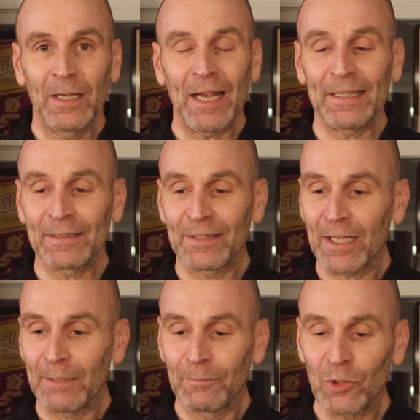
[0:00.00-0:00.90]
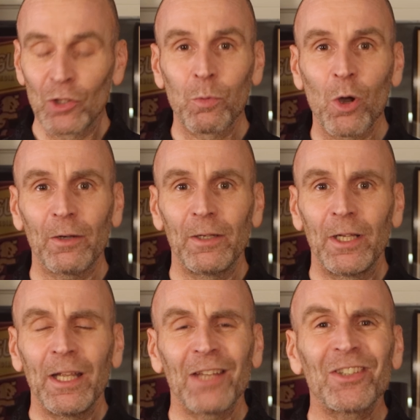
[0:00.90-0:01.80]
And you know what?
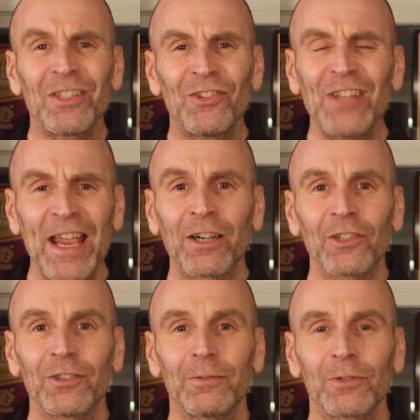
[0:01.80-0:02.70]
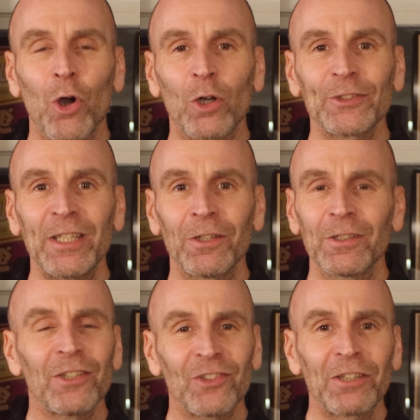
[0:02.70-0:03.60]
As a dessert cocktail,
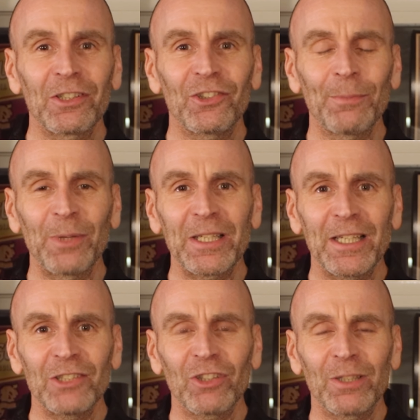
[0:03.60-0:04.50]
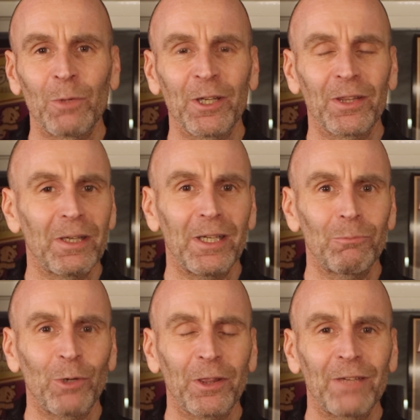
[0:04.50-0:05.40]
it's certainly something actually worth
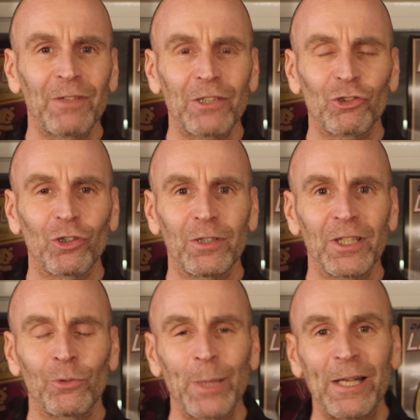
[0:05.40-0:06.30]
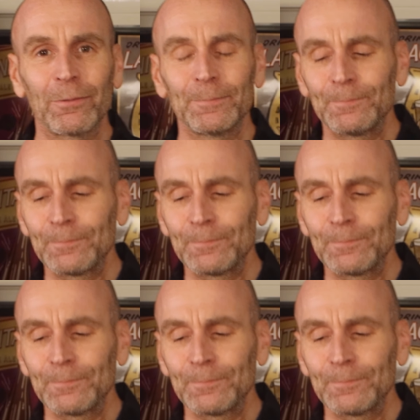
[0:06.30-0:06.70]
giving a shot as well.